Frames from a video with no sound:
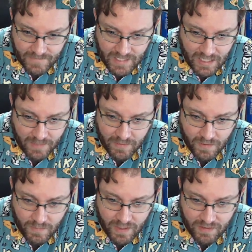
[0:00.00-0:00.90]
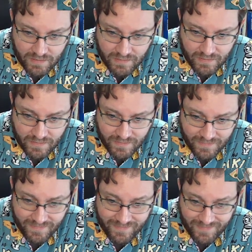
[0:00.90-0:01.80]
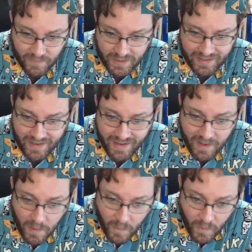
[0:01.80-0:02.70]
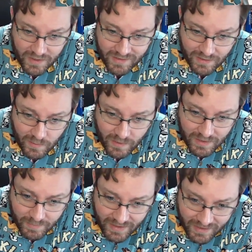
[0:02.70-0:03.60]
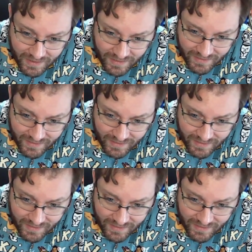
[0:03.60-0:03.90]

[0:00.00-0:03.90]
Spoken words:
Yeah, let me know, man. What's it going to be?